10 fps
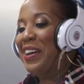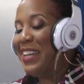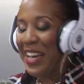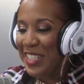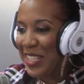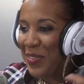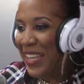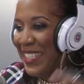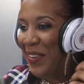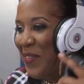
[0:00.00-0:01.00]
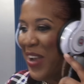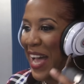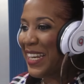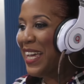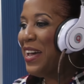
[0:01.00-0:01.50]
Yeah, just went
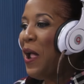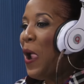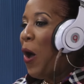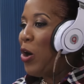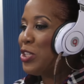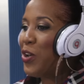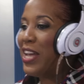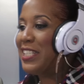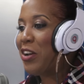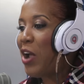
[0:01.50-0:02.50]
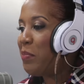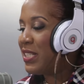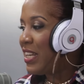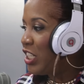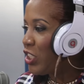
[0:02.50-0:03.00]
blank there. Also, Instagram,
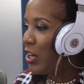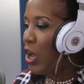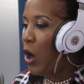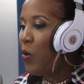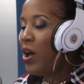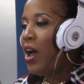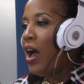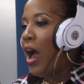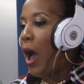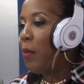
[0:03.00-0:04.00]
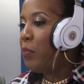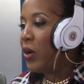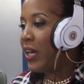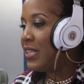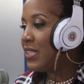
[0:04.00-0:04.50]
Ms Alysha now.
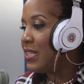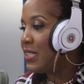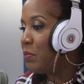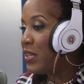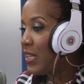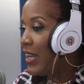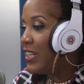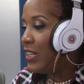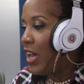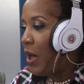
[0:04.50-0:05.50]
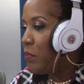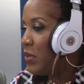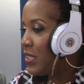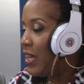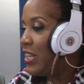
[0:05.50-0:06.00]
Bookings is
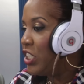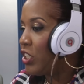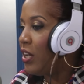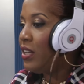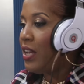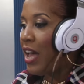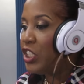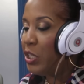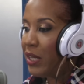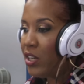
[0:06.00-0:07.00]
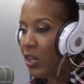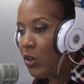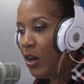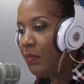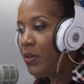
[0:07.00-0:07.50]

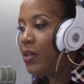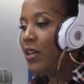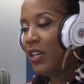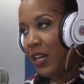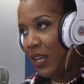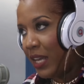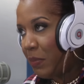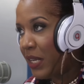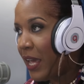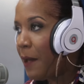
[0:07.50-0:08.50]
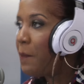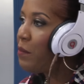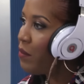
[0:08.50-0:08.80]
missalysha@gmail.com. Mm-hmm. You could link me there.